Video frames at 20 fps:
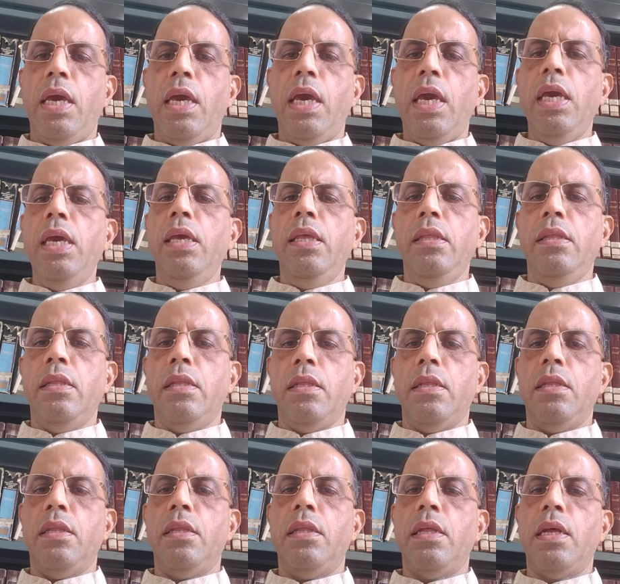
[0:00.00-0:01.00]
in
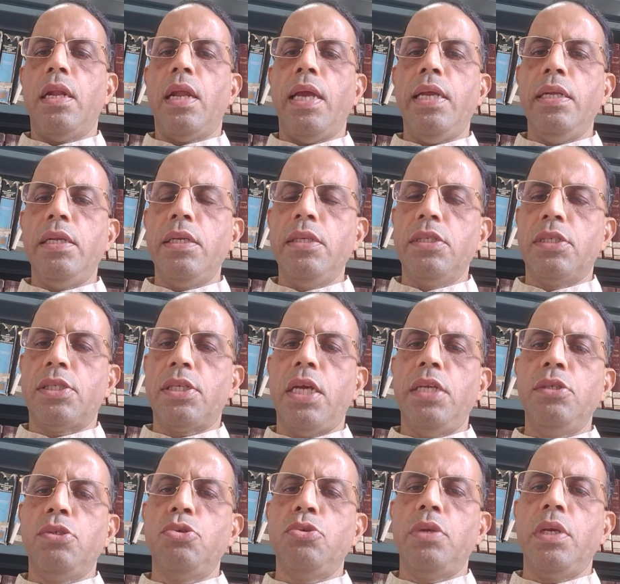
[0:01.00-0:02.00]
the 19th
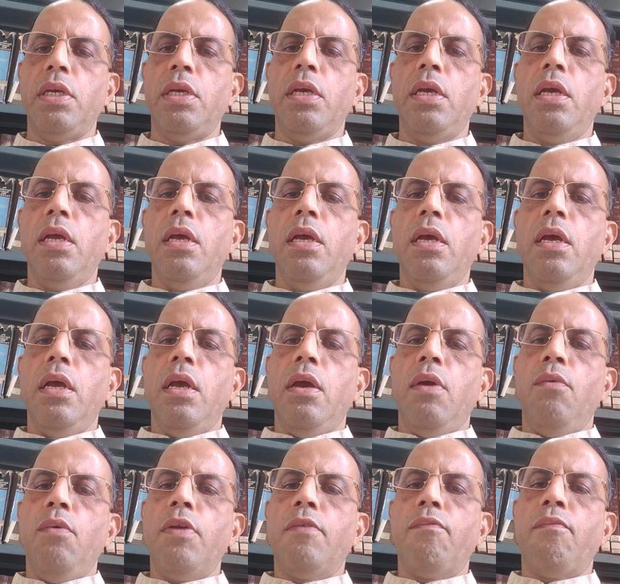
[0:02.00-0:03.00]
century,
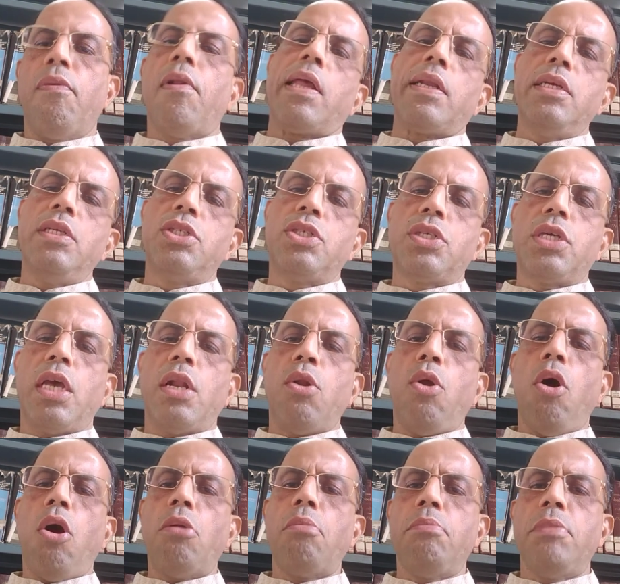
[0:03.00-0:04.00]
which flourished
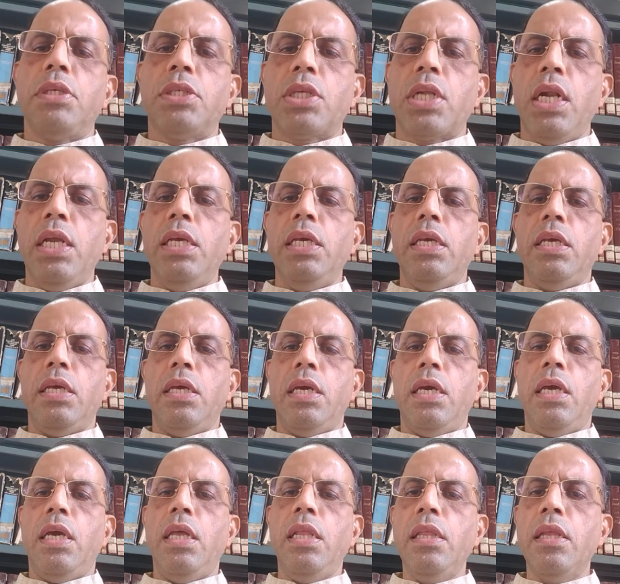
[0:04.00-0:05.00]
enormously
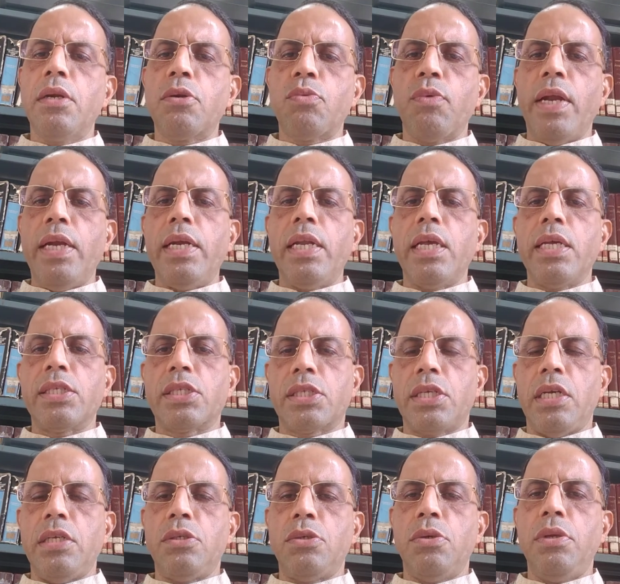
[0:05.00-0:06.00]
in the 20th
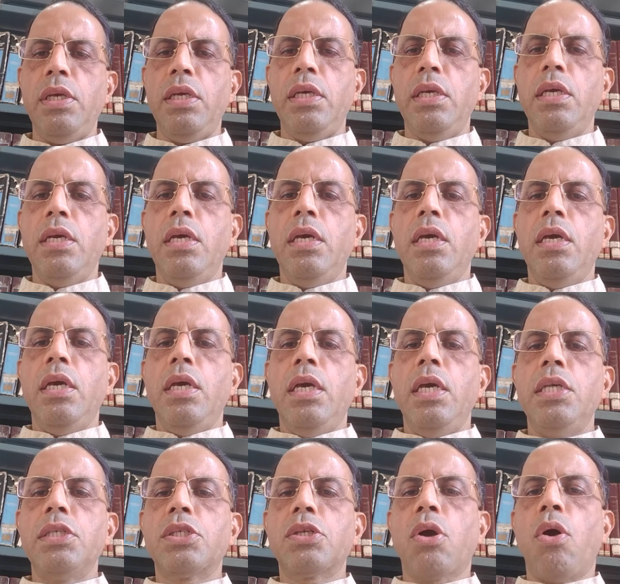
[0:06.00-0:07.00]
century,
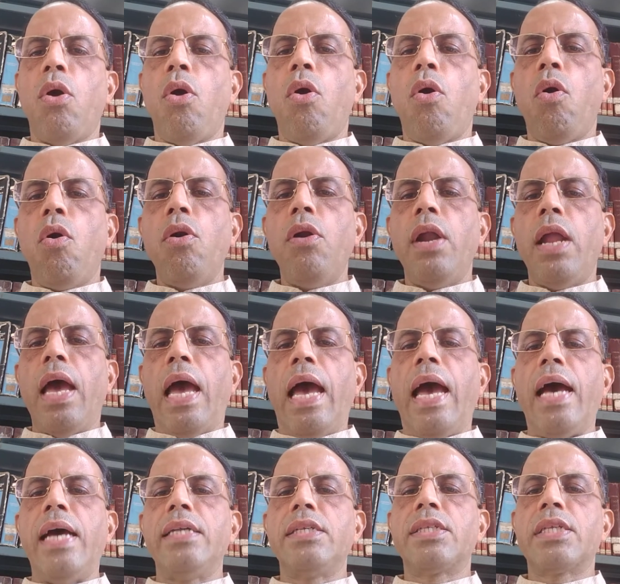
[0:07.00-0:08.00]
is called
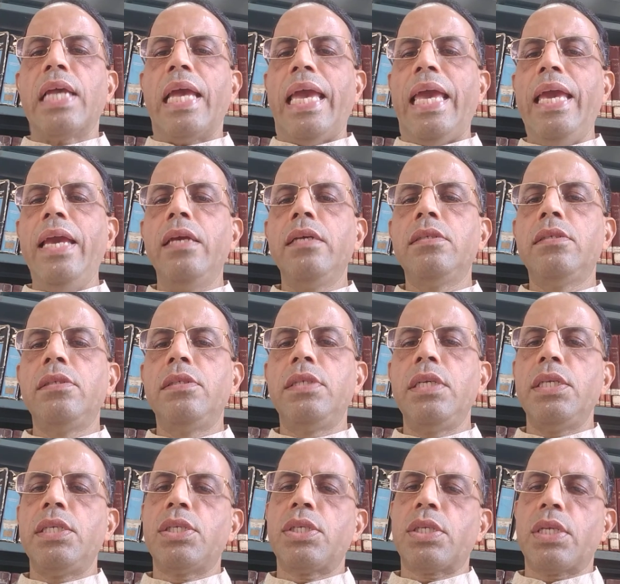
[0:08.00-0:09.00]
as
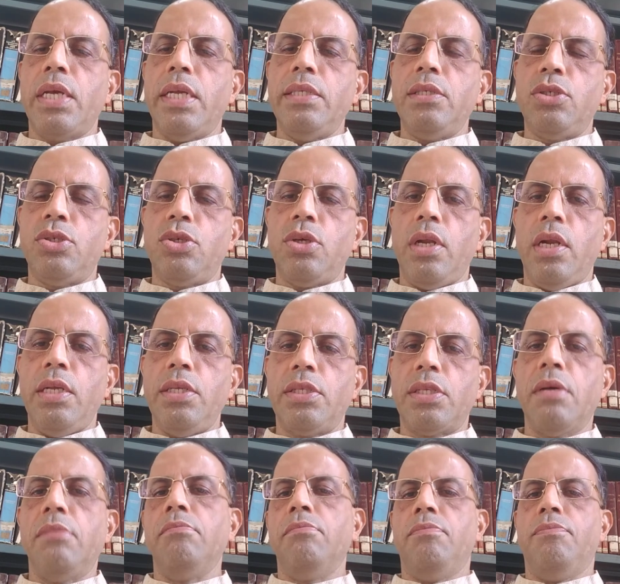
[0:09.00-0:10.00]

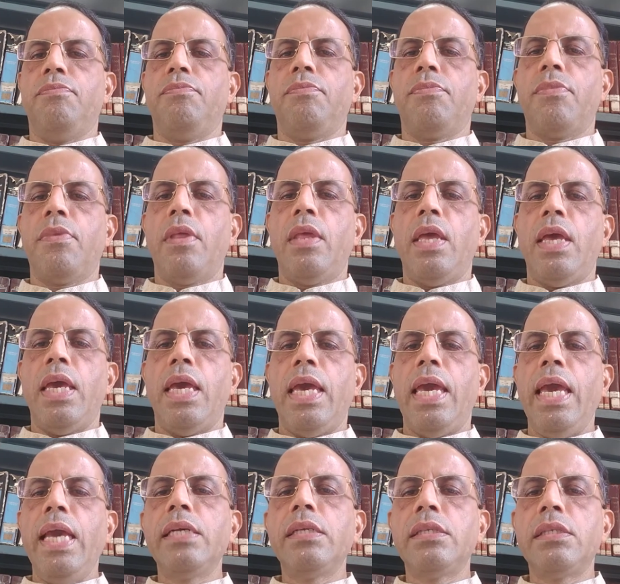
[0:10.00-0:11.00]
existentialism.
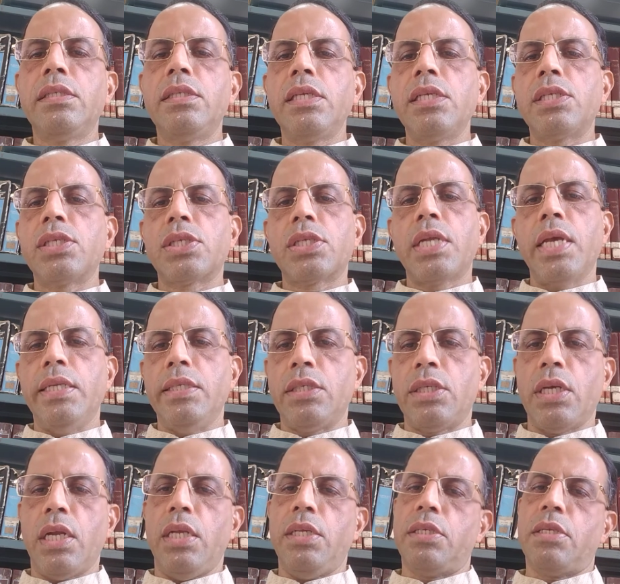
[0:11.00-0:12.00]

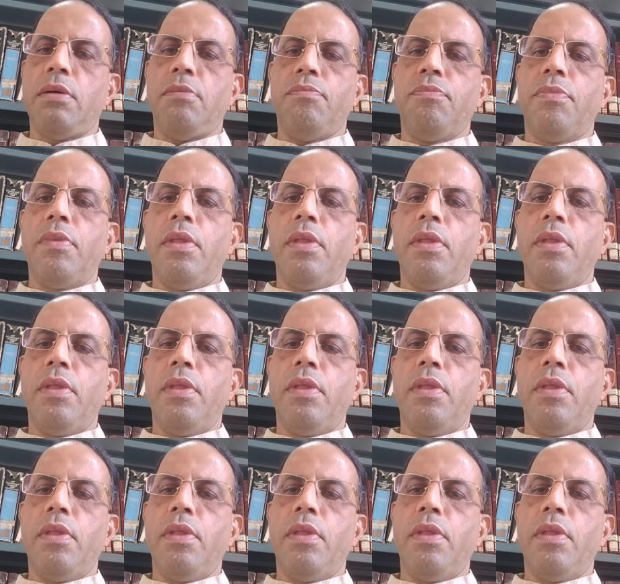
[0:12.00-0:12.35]
Existentialism.